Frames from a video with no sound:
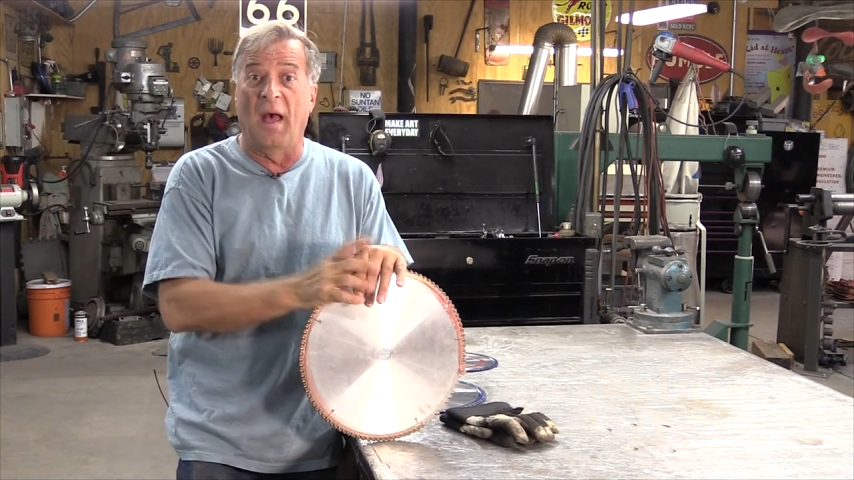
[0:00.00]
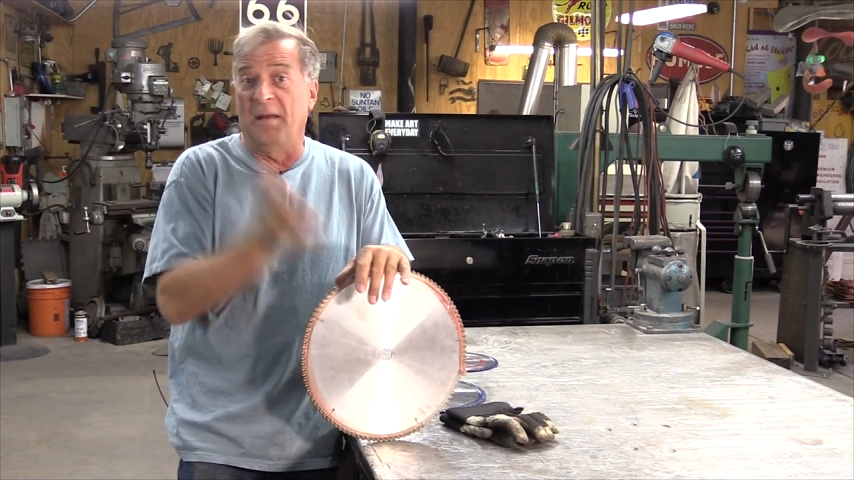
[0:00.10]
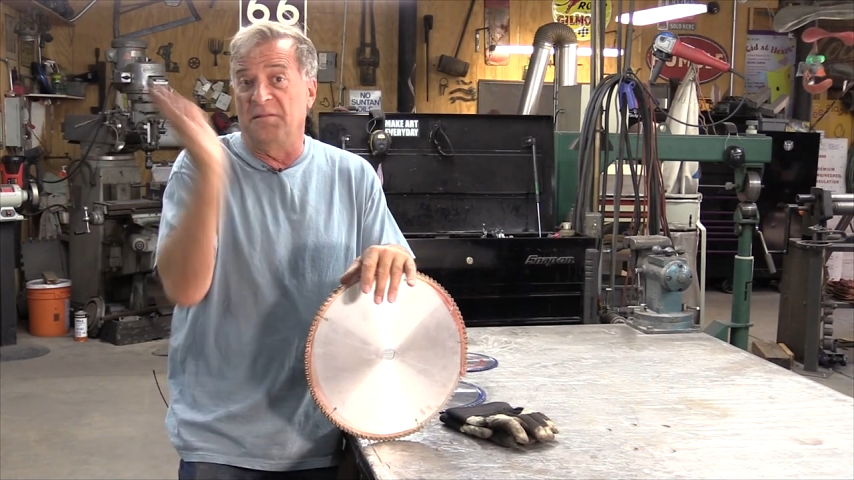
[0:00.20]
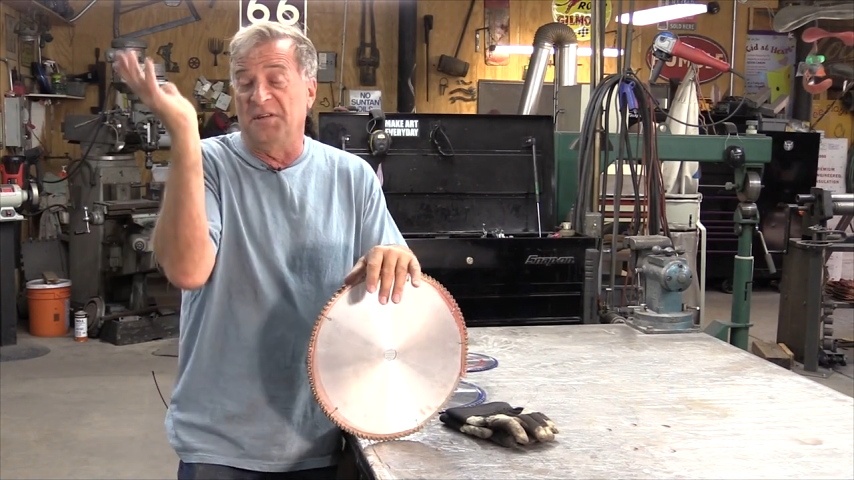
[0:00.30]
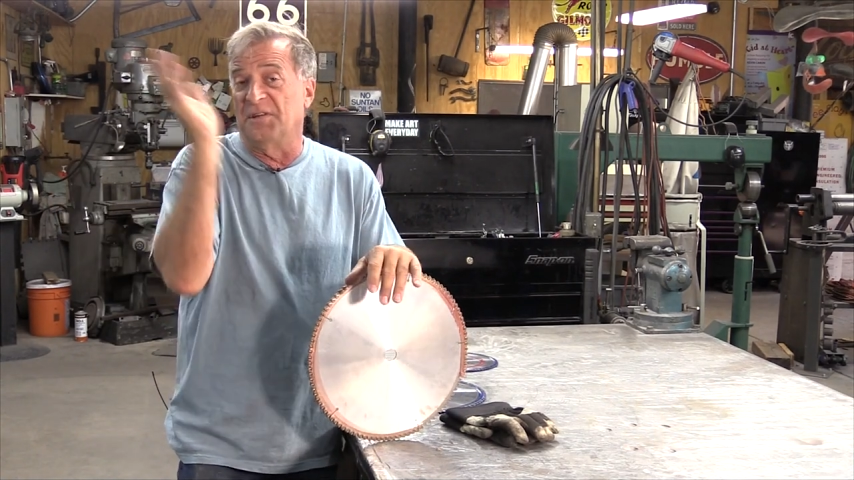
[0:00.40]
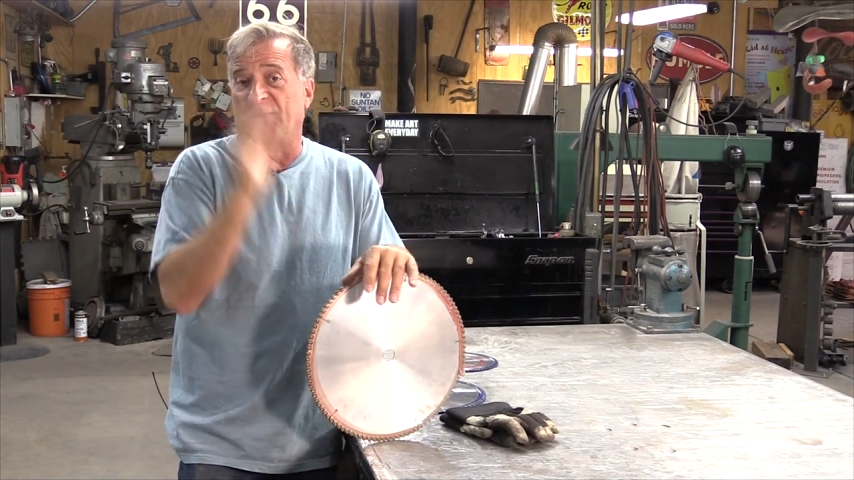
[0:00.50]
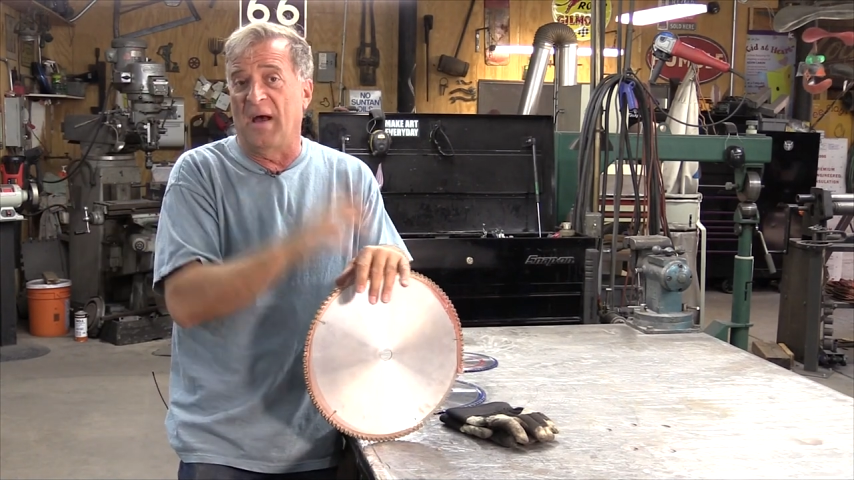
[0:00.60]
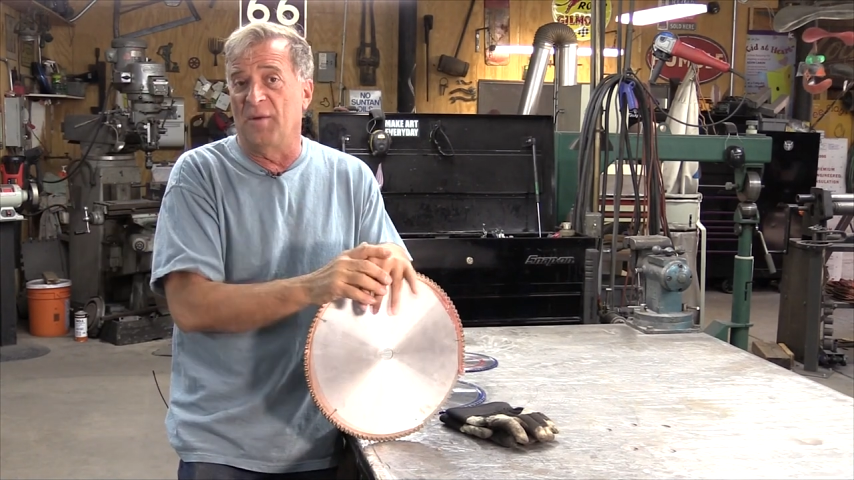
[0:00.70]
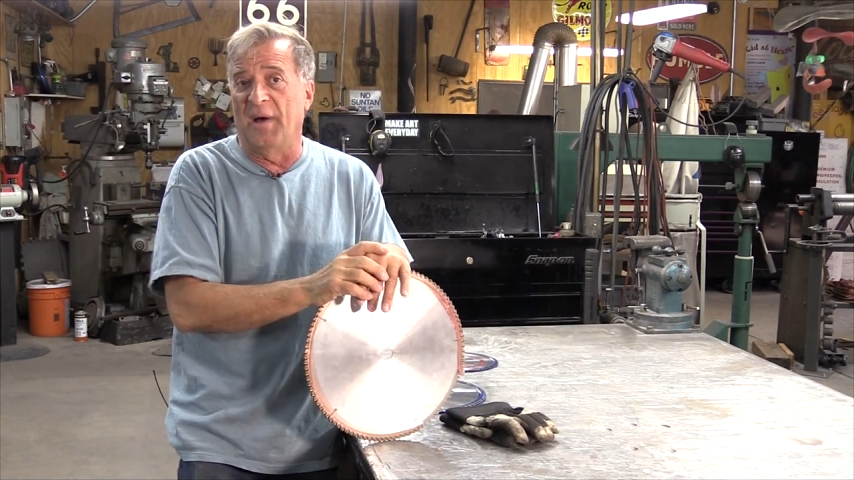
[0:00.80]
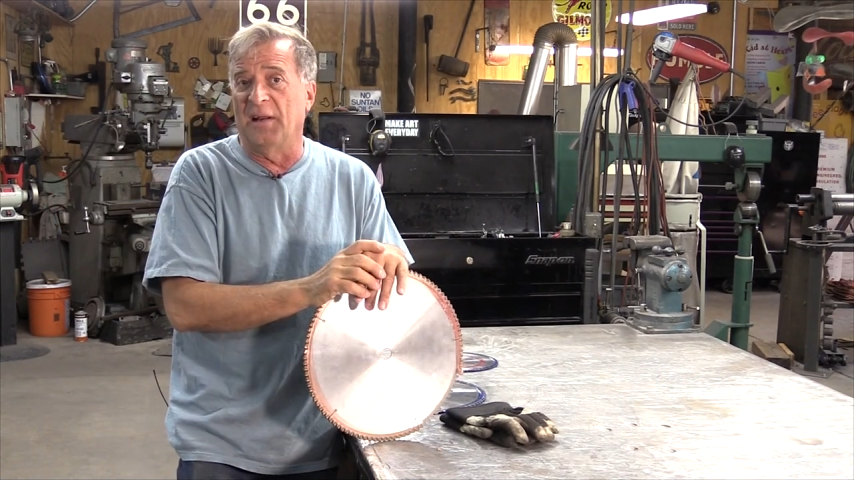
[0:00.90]
And you just
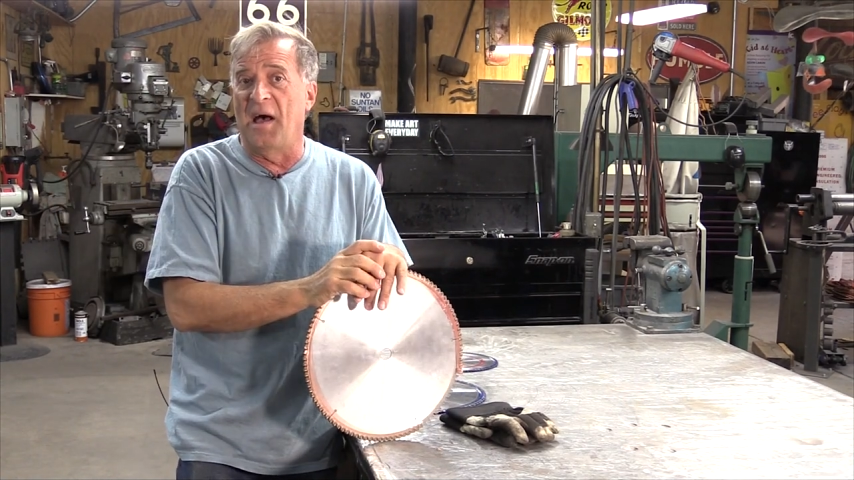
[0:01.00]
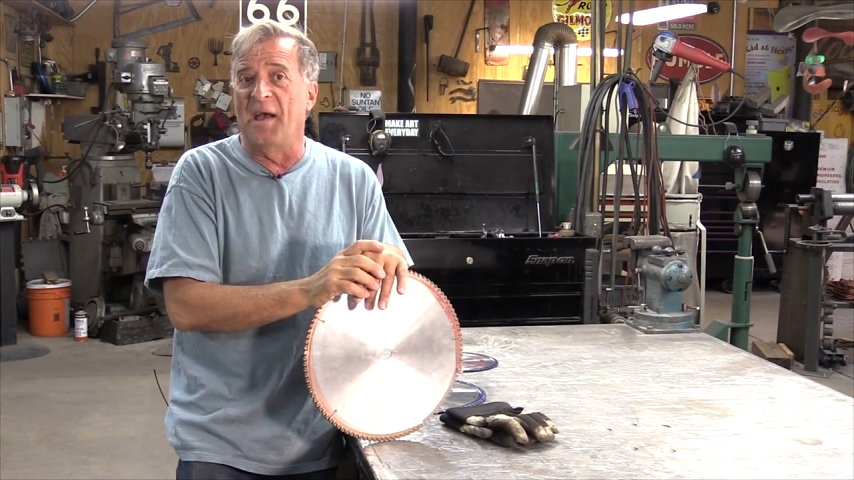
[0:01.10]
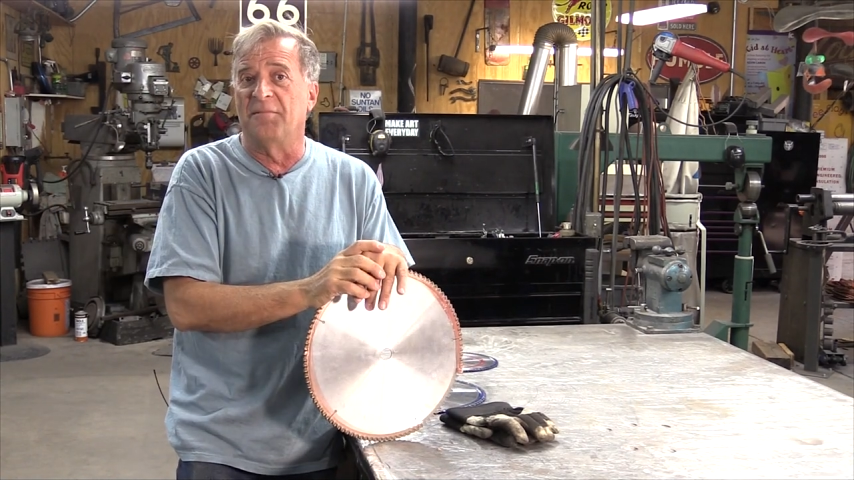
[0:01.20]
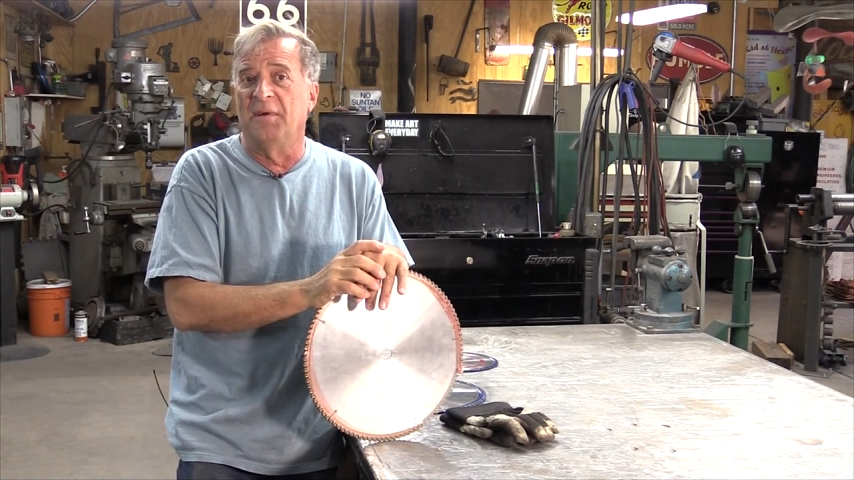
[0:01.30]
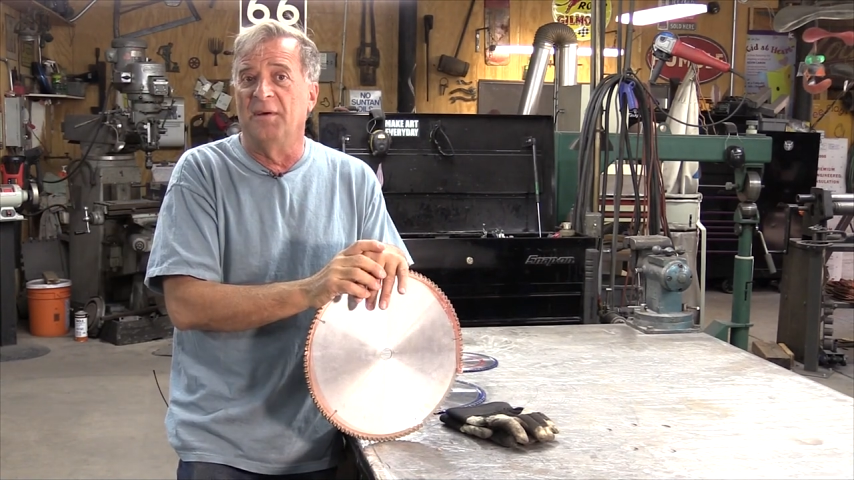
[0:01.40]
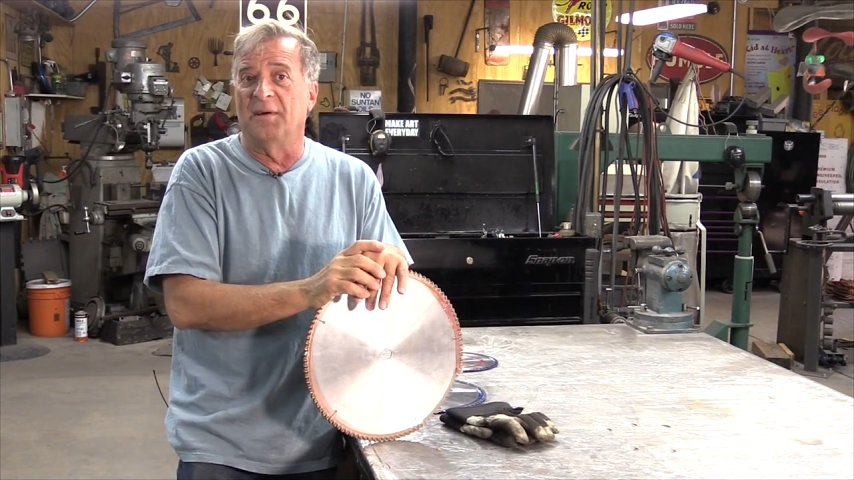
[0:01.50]
buy them online.